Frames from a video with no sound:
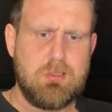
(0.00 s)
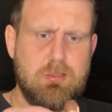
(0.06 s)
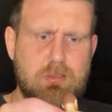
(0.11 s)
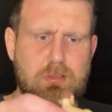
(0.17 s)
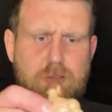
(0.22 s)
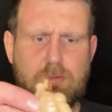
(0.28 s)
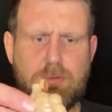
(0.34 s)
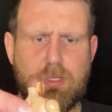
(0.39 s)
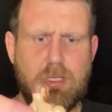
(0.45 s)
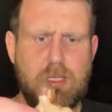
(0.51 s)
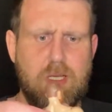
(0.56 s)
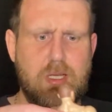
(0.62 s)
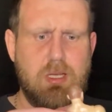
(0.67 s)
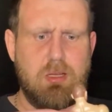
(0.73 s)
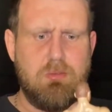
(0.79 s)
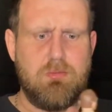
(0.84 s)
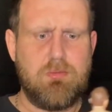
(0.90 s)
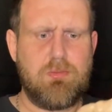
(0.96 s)
as we
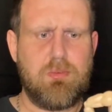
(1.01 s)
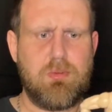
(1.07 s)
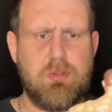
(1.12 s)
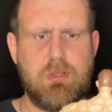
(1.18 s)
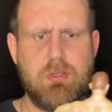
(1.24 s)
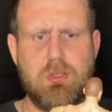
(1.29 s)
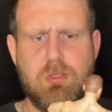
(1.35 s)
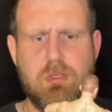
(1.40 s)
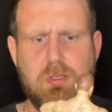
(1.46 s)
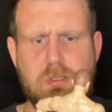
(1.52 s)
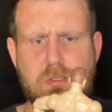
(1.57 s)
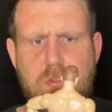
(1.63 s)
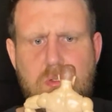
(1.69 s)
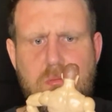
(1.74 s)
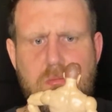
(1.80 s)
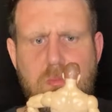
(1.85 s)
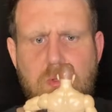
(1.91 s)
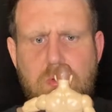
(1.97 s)
have
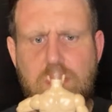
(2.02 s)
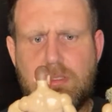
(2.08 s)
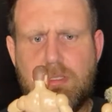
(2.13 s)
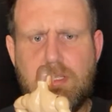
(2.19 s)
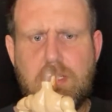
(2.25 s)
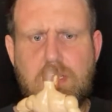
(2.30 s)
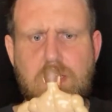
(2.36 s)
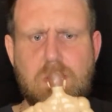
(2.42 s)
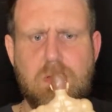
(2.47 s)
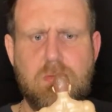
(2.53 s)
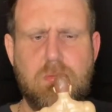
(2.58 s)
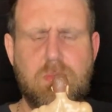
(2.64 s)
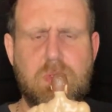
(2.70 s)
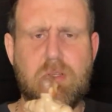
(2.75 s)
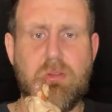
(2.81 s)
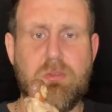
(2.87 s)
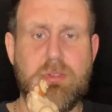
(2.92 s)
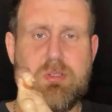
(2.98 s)
John Moxley. We
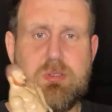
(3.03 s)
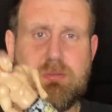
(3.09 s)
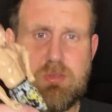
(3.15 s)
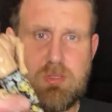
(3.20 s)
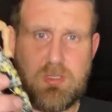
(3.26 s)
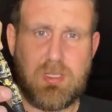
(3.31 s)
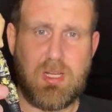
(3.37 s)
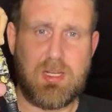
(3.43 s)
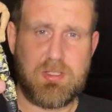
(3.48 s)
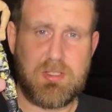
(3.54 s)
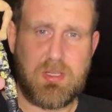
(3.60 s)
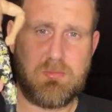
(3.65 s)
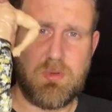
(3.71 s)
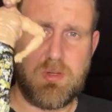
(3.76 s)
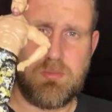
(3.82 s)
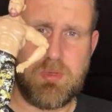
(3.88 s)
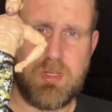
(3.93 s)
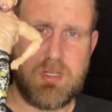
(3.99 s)
got this exactly the same
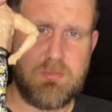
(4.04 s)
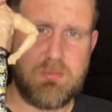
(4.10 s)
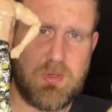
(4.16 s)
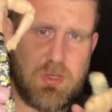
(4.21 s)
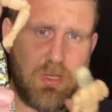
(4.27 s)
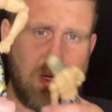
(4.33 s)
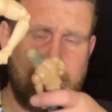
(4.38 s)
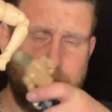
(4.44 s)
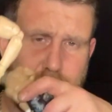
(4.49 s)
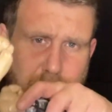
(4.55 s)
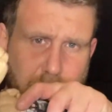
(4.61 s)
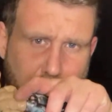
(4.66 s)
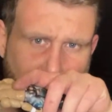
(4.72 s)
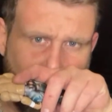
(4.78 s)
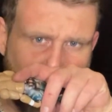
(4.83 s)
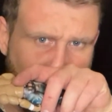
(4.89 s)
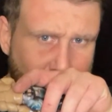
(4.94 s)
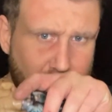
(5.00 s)
one. We had him on the
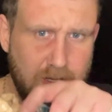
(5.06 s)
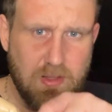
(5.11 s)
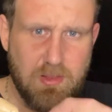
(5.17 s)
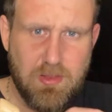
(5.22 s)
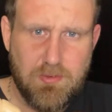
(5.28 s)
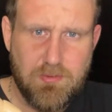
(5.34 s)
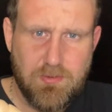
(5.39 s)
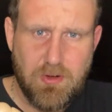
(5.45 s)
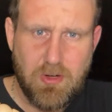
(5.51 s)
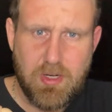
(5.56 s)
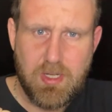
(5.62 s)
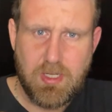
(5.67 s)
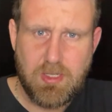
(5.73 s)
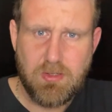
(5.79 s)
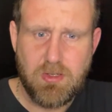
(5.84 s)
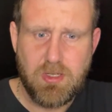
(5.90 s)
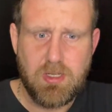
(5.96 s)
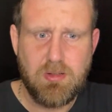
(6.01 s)
Friday
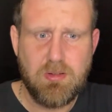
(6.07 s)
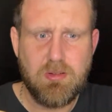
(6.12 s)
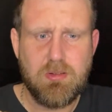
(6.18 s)
night